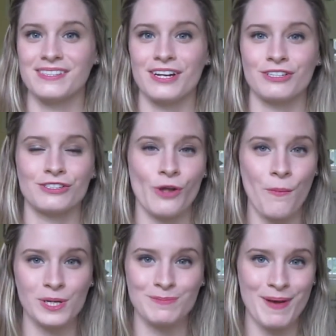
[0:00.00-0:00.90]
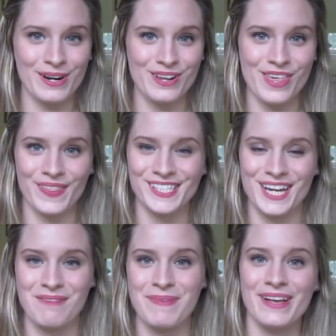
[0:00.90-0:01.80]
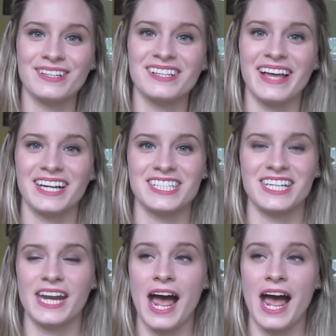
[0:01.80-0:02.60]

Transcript: They are so much better than the Champagne collection.